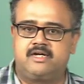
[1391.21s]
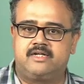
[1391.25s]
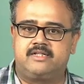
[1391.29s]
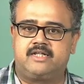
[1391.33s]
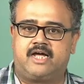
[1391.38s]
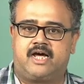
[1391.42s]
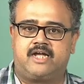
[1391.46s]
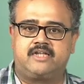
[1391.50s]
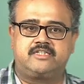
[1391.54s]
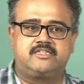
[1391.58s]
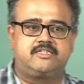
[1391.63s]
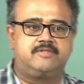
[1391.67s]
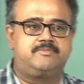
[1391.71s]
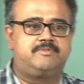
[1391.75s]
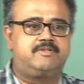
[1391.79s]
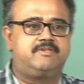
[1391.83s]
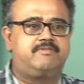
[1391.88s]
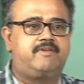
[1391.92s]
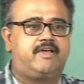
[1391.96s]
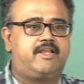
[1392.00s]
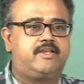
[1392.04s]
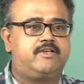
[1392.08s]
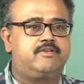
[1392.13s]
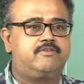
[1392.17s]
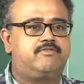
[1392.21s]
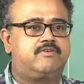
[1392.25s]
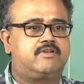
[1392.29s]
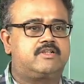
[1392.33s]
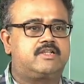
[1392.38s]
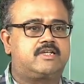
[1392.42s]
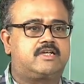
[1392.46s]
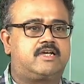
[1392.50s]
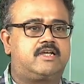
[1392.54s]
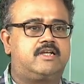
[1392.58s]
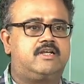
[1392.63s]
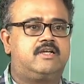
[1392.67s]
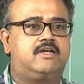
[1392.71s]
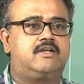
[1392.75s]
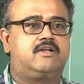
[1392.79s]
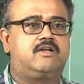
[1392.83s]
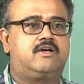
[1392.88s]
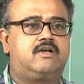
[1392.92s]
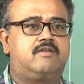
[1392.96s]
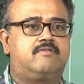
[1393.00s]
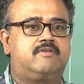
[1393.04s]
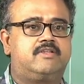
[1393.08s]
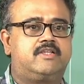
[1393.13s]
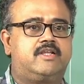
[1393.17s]
RGB value for the color
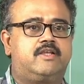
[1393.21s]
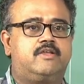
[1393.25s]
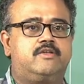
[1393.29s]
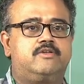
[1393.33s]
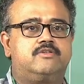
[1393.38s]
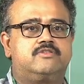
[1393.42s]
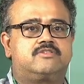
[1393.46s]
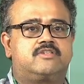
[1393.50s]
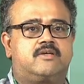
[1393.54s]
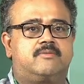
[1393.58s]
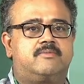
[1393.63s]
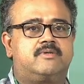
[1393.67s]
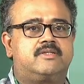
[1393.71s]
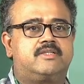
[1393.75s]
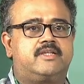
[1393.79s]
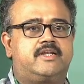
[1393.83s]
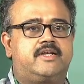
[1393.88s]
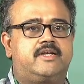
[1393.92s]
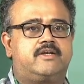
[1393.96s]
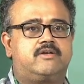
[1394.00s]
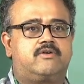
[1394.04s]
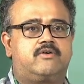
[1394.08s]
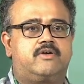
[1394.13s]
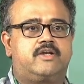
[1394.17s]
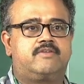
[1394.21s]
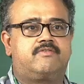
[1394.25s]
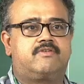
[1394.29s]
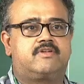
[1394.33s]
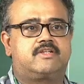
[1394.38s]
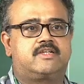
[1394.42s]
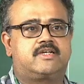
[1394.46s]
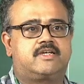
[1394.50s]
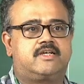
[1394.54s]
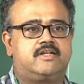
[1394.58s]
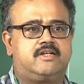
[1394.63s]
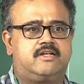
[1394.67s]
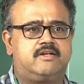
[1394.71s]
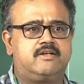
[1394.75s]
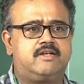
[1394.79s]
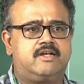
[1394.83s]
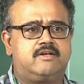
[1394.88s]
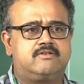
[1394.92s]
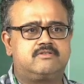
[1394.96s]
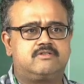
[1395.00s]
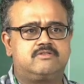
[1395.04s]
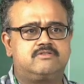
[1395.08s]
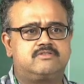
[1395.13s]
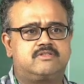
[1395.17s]
or whether you use some other encoding for the color, you will
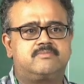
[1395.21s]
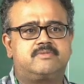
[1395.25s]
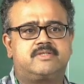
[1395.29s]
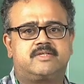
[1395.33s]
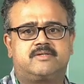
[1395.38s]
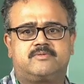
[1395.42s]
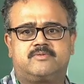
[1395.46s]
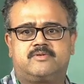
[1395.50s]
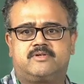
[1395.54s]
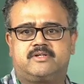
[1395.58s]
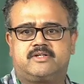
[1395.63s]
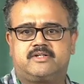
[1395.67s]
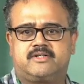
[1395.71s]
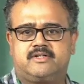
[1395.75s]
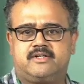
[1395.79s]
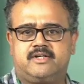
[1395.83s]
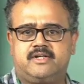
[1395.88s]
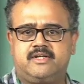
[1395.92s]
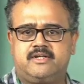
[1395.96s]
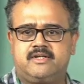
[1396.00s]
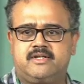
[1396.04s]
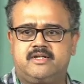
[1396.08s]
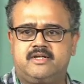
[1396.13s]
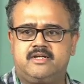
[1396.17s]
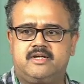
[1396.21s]
have to do something about it, right.